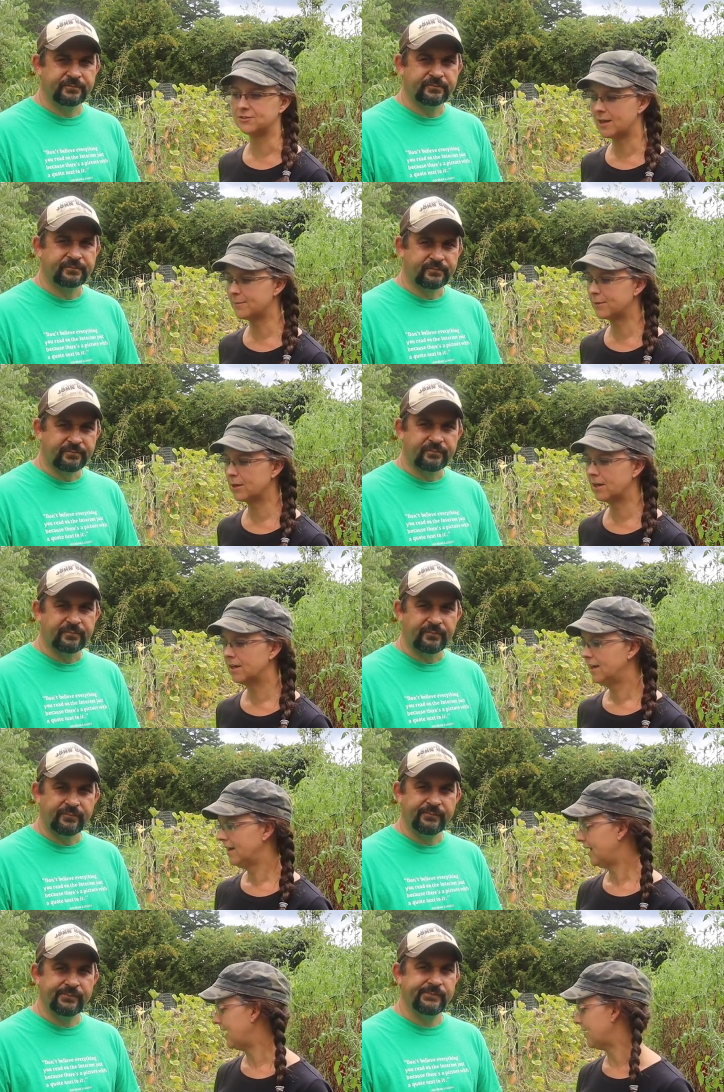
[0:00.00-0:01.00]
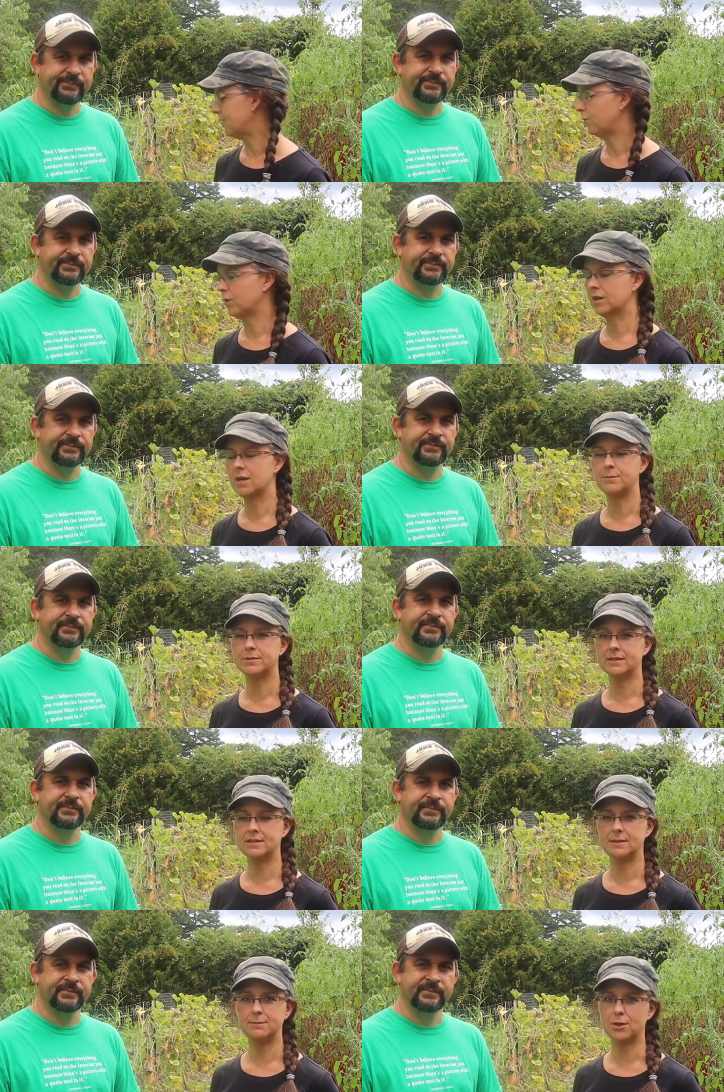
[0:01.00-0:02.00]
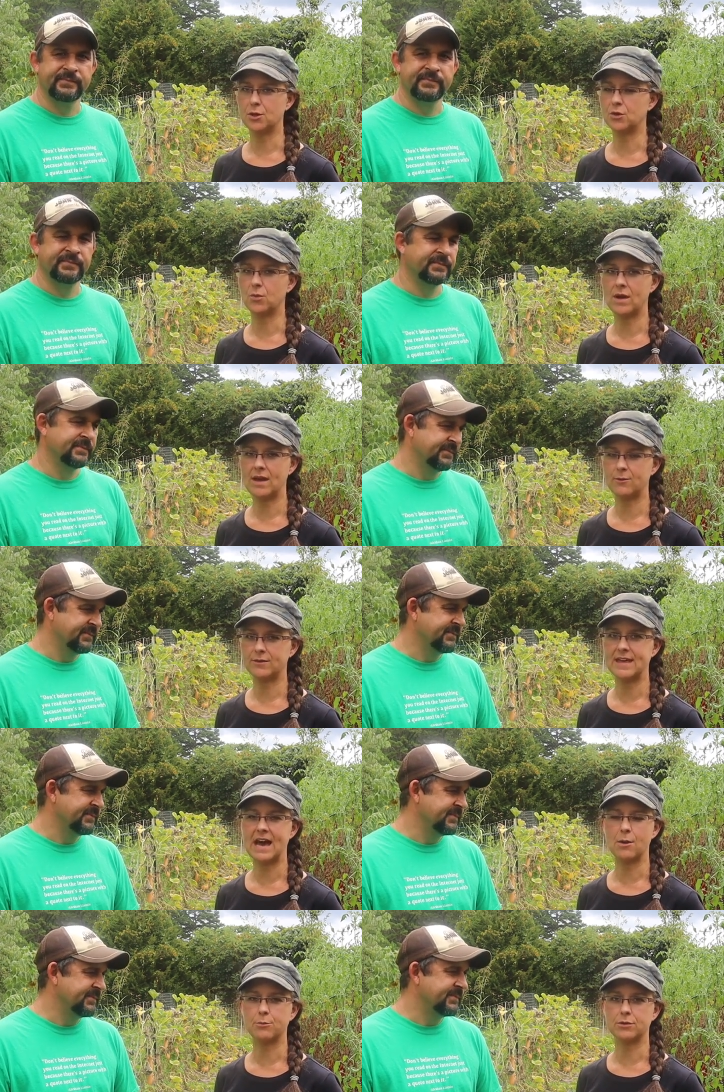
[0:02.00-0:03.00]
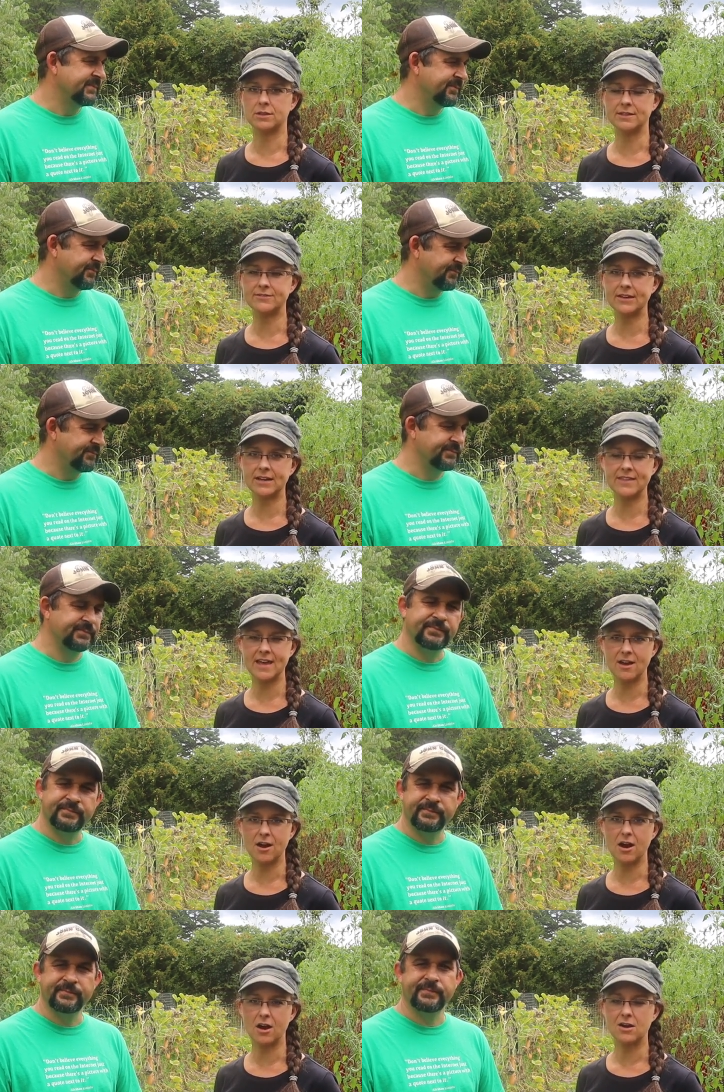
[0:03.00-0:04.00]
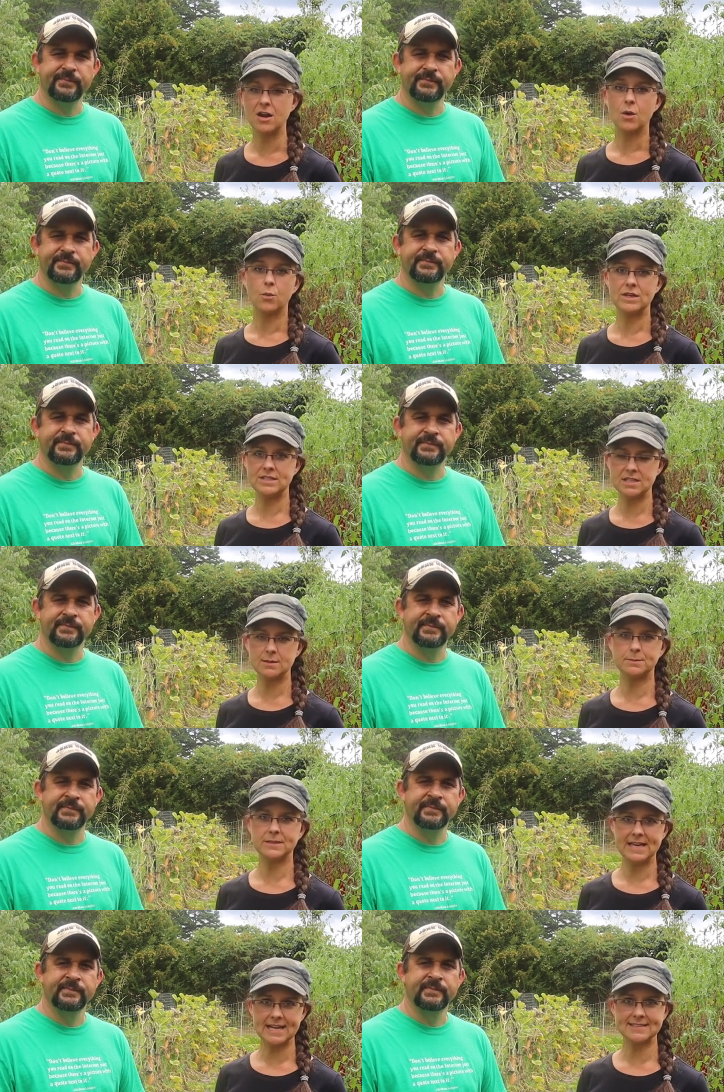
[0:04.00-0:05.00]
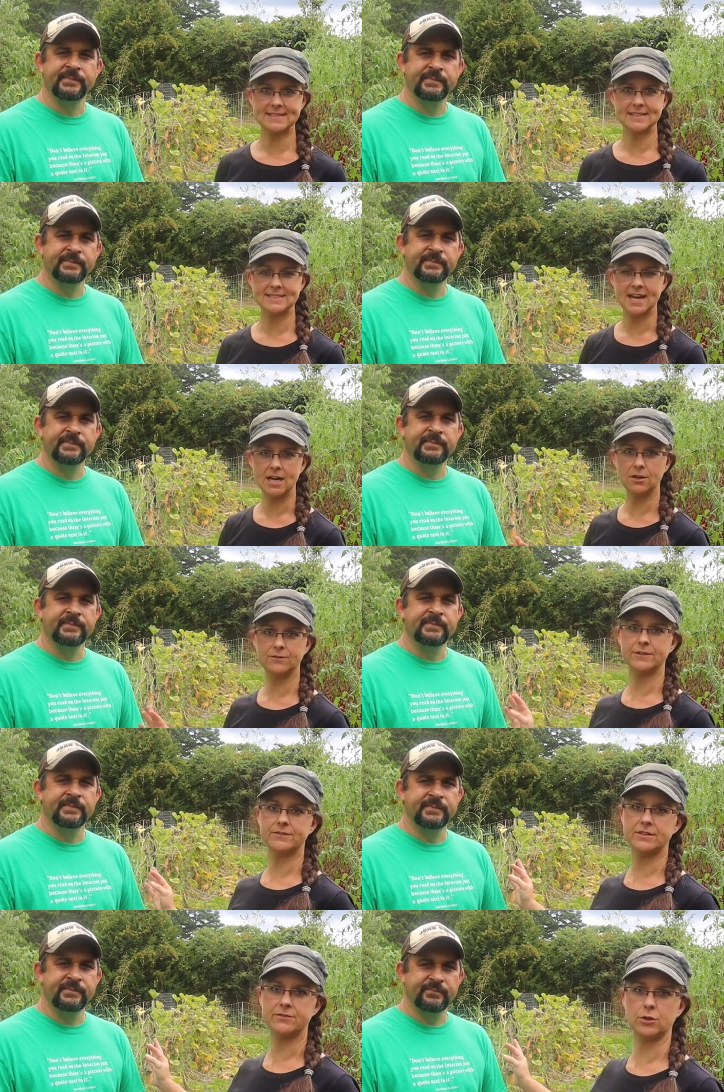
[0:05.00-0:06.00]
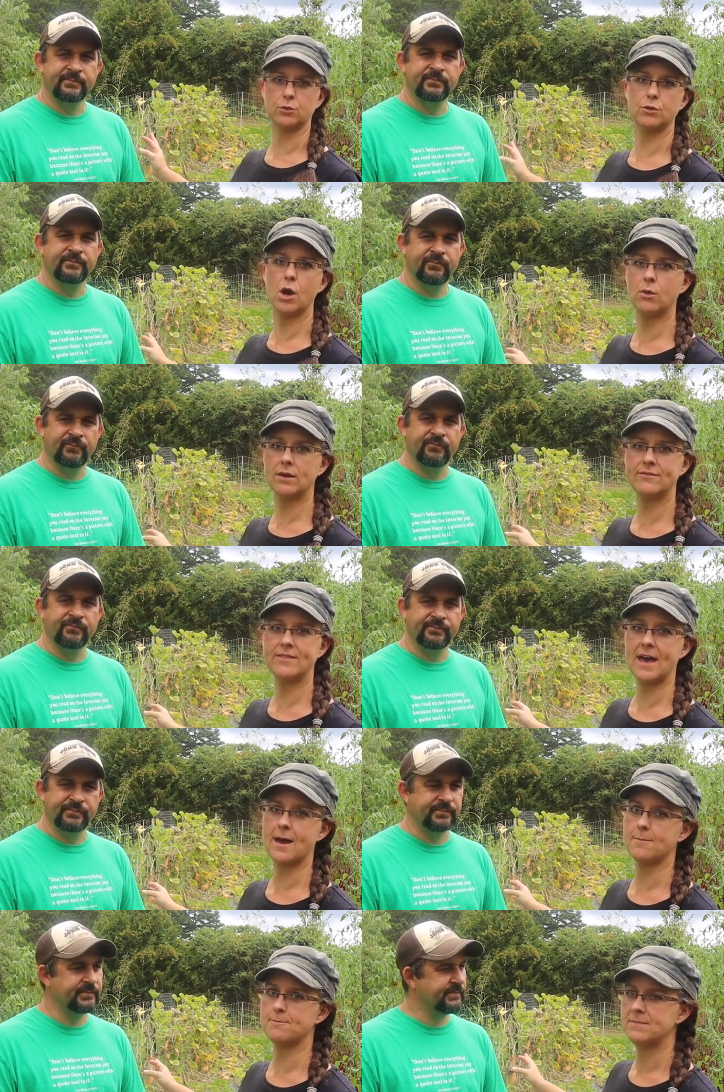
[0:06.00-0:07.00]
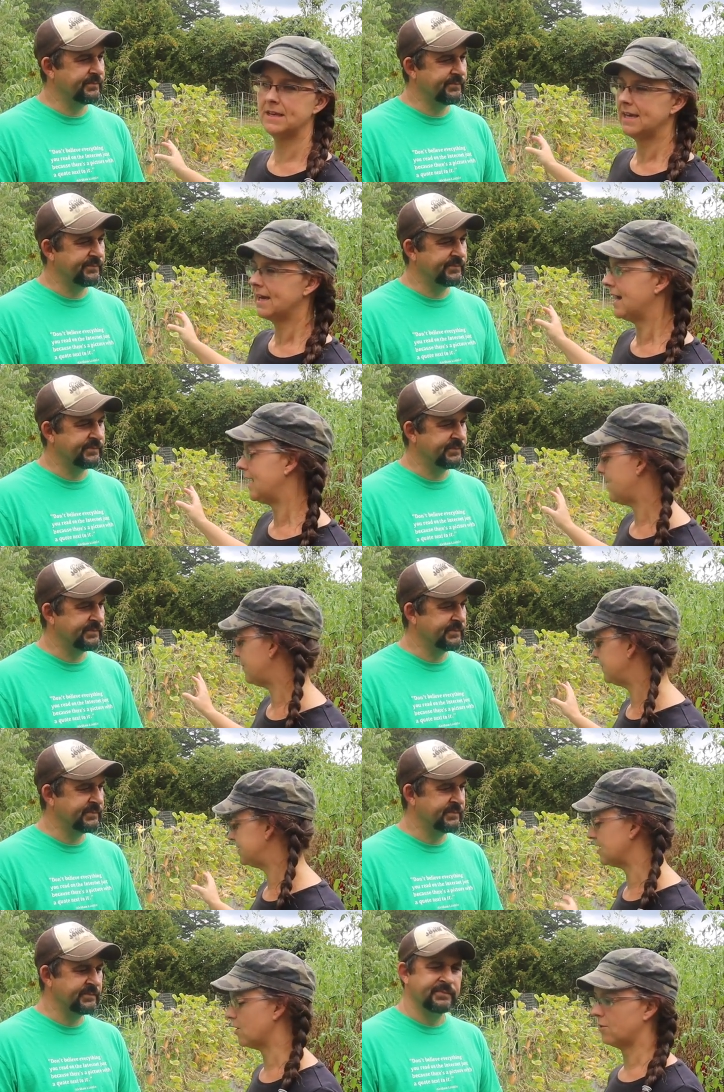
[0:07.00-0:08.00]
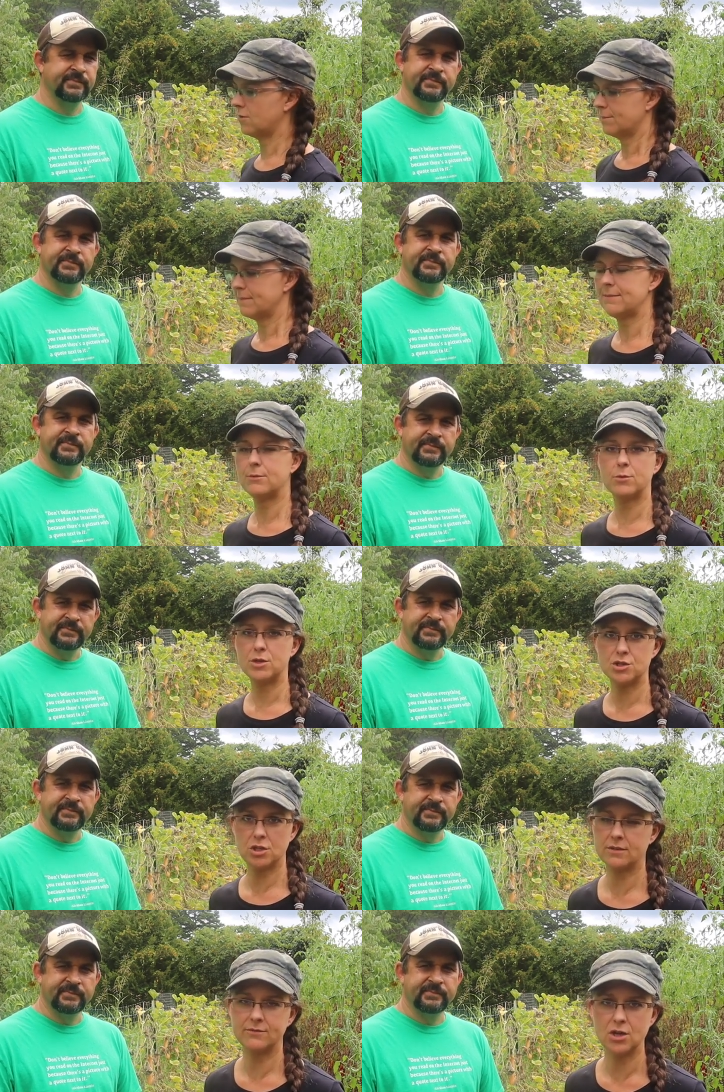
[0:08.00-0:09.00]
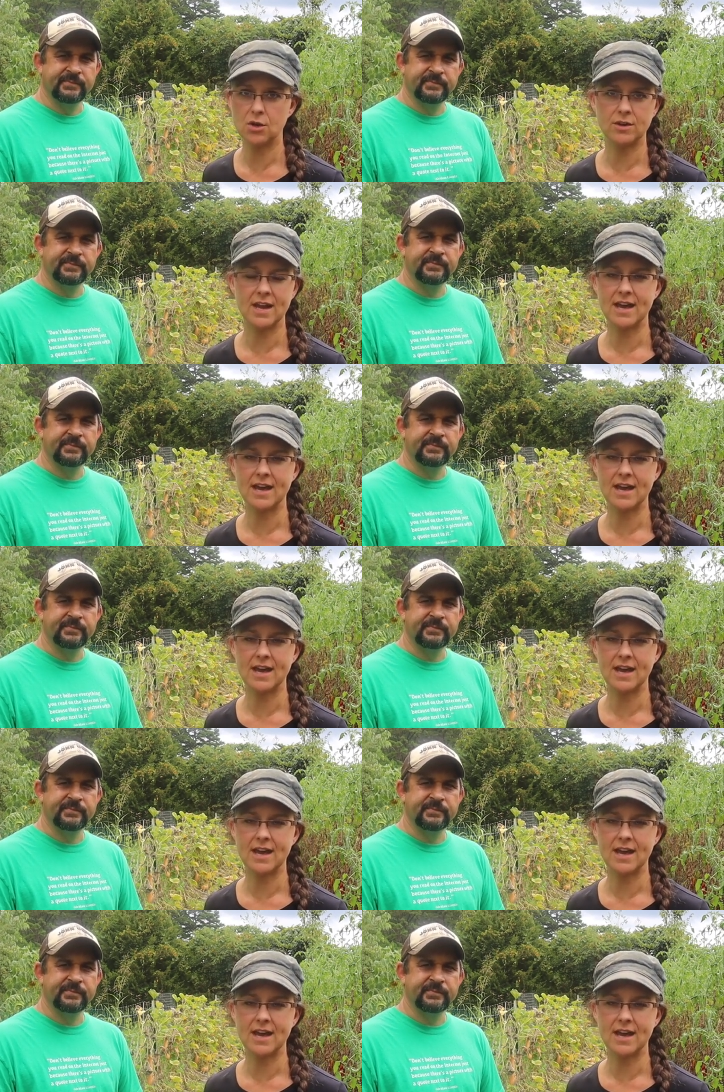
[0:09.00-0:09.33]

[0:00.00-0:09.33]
Speaker 1: number. Uh, we're completely blown away with how prolific they are. We did plant an entire fifty foot row of them, um, so maybe we should have known